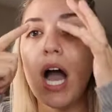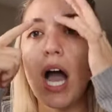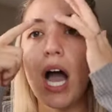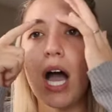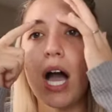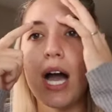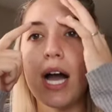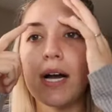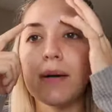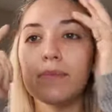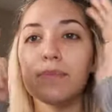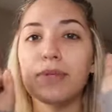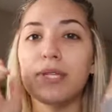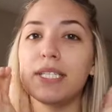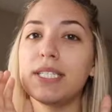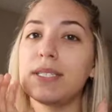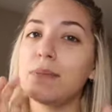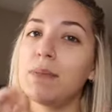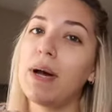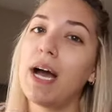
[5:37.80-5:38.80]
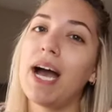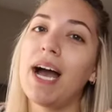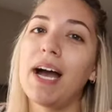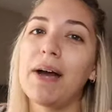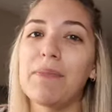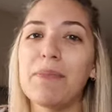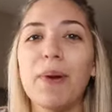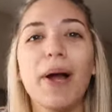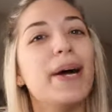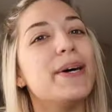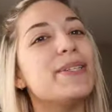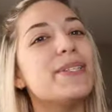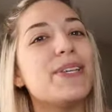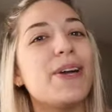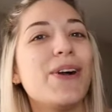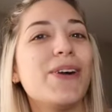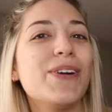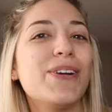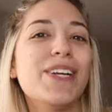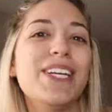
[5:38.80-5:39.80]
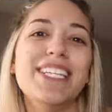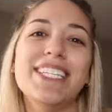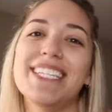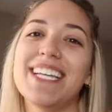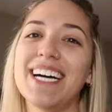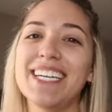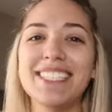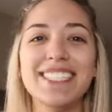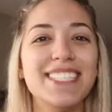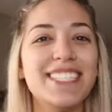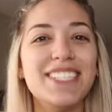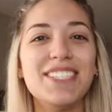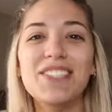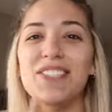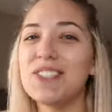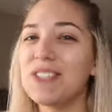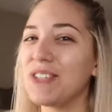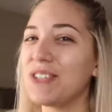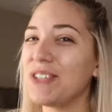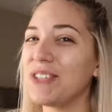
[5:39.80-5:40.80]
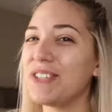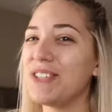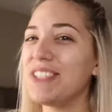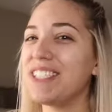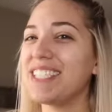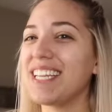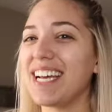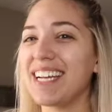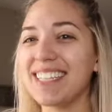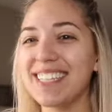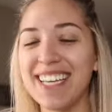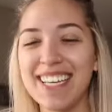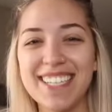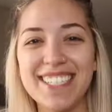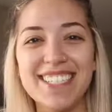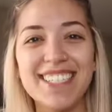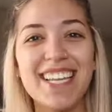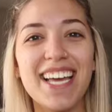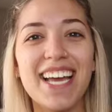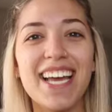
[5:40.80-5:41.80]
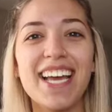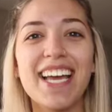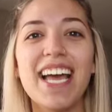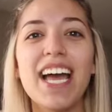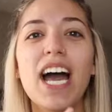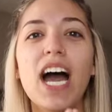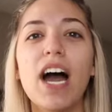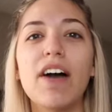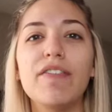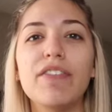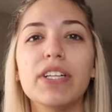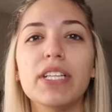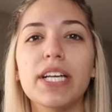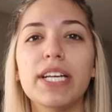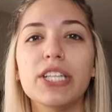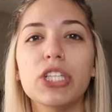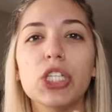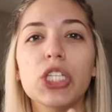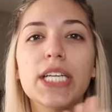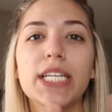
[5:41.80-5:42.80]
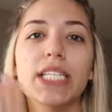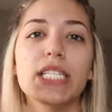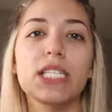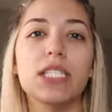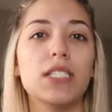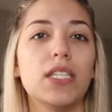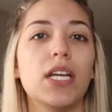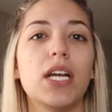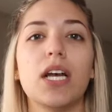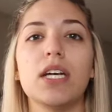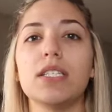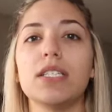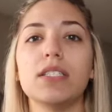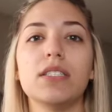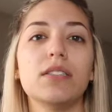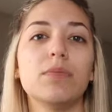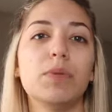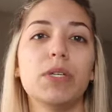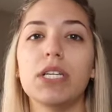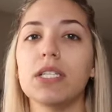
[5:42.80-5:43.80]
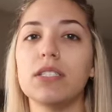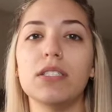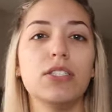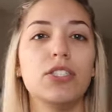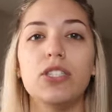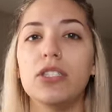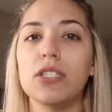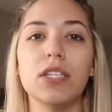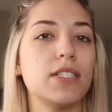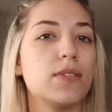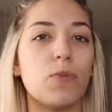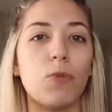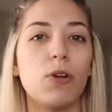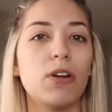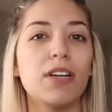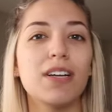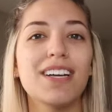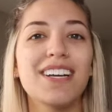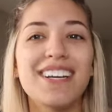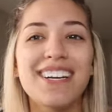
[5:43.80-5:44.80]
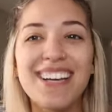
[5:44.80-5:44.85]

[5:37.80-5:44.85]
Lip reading: because my eyebrows are not sisters, like they say, I feel like they're like distant cousins because it just doesn't work.